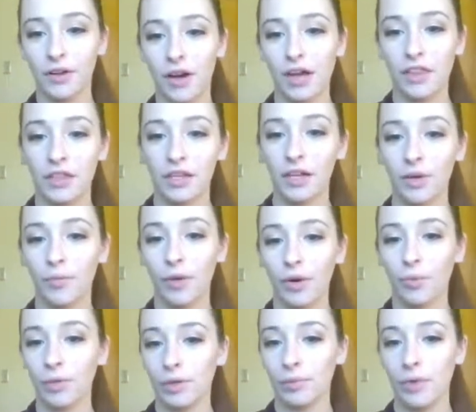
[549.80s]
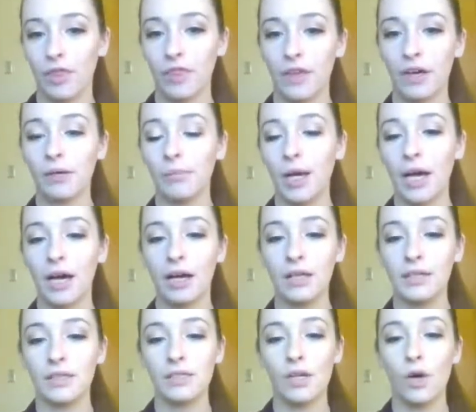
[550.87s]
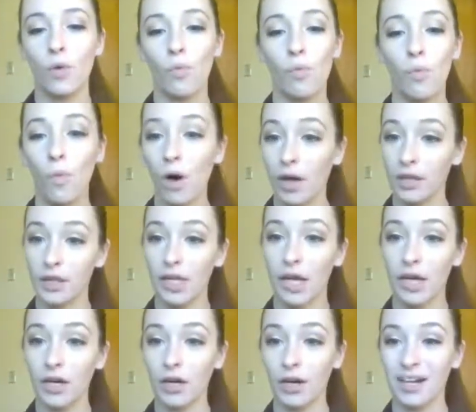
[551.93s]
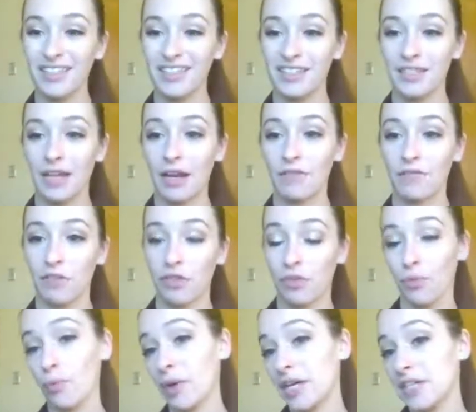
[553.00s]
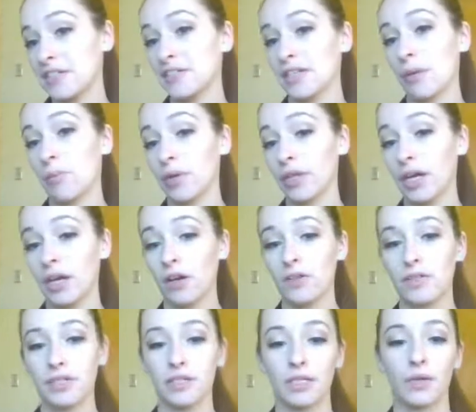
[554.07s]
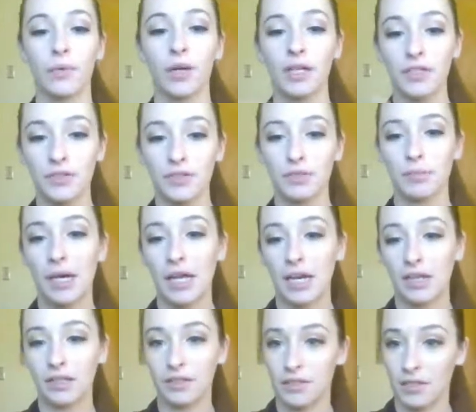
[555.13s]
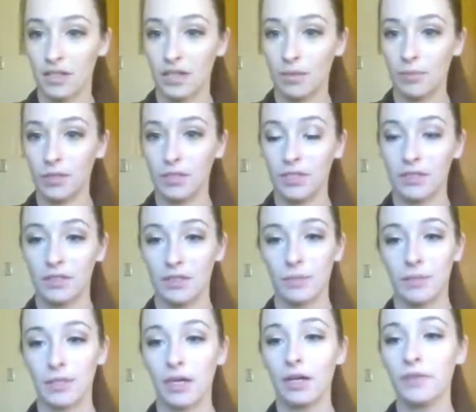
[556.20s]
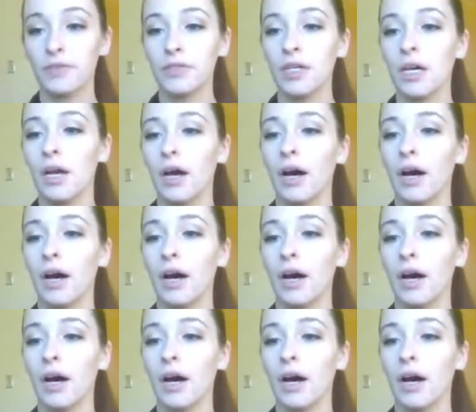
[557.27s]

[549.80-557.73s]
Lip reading: I think I want to work with them as one layer instead of 3 separate layers because I want to do some editing to the images themselves.